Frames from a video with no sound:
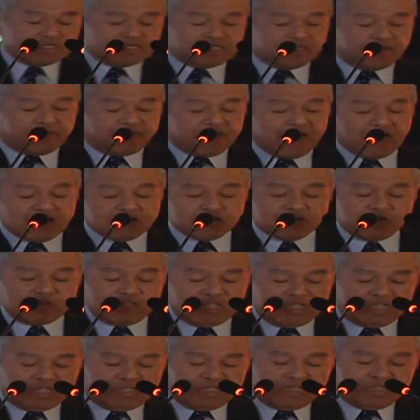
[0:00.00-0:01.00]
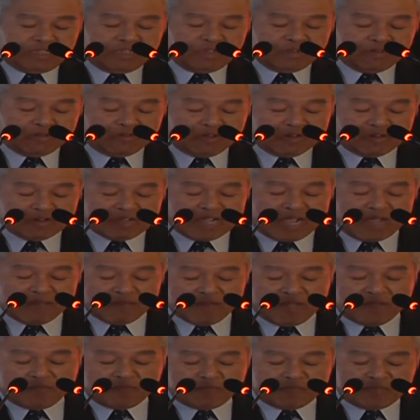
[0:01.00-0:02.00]
The factory will
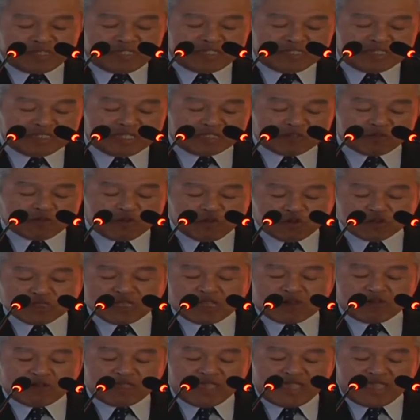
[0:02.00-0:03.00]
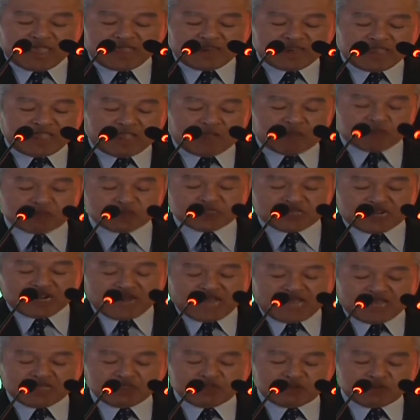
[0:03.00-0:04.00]
come up in the total area of the
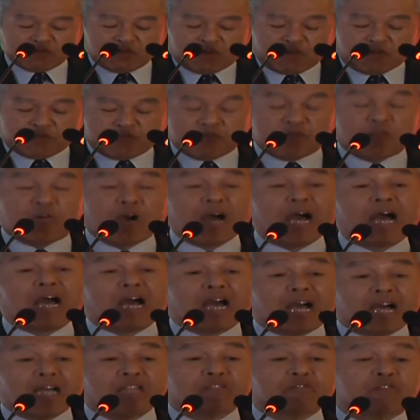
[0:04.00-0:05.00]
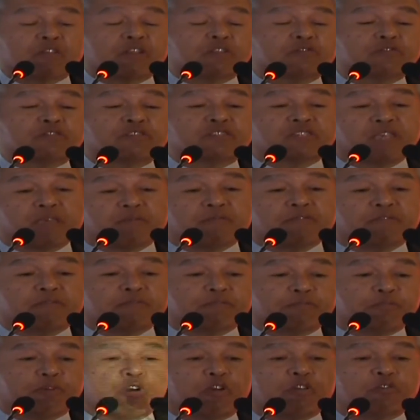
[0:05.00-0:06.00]
land of
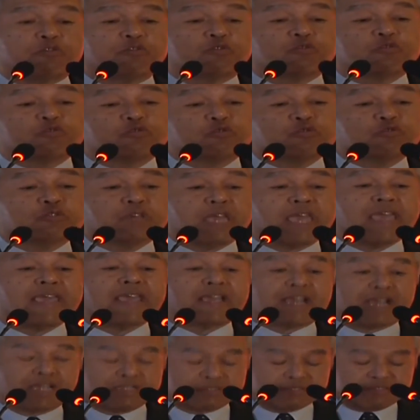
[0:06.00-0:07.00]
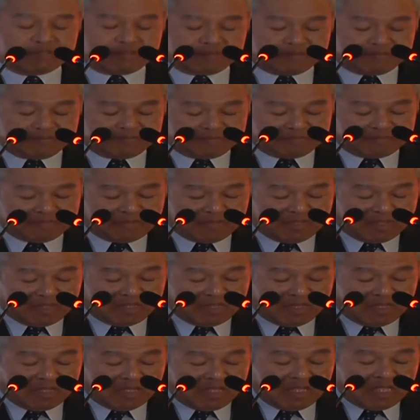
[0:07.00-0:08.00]
107.2 acres.
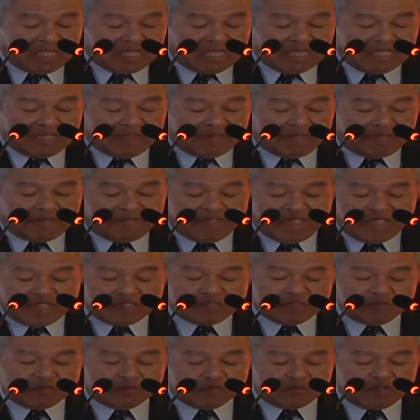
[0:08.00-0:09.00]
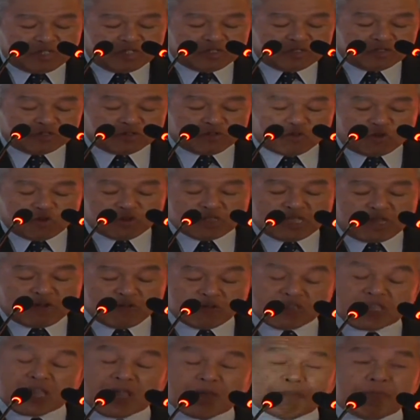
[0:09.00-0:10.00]
In phase with
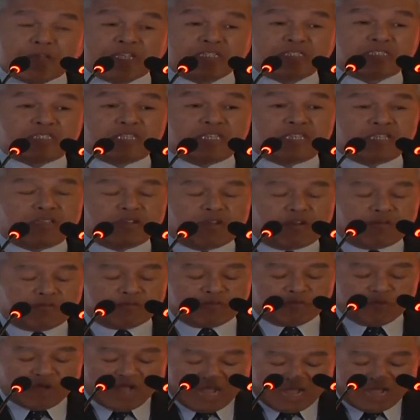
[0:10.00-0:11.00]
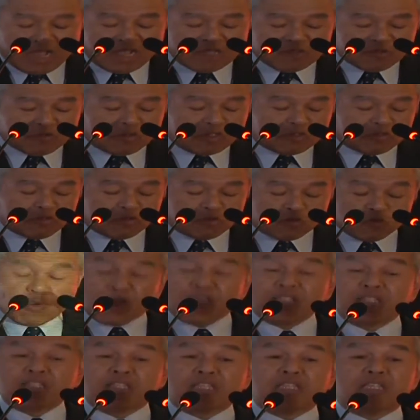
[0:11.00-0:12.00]
total capacity of
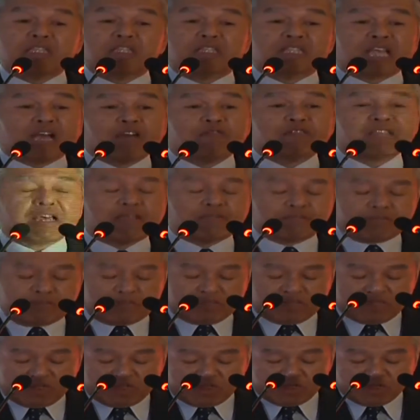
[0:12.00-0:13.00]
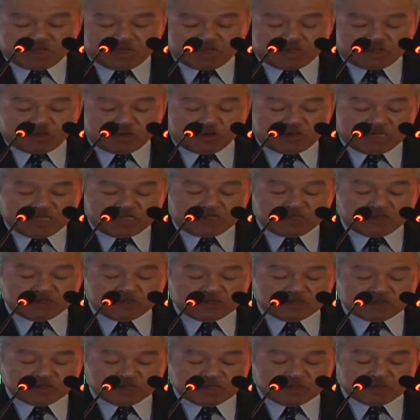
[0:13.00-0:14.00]
120,000 units
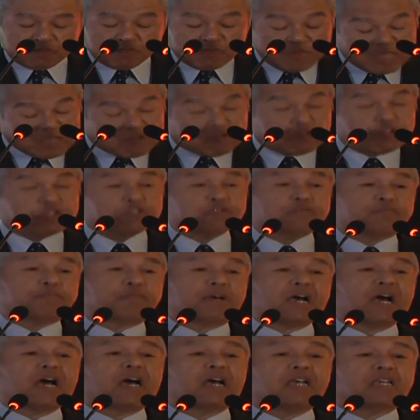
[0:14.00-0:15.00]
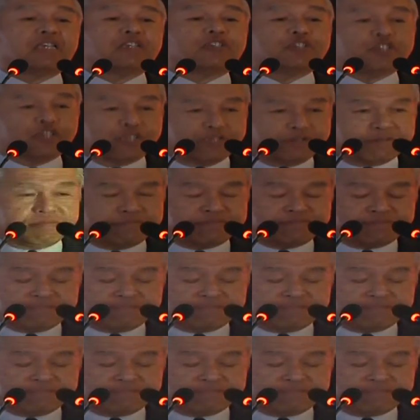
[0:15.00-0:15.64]
big are here.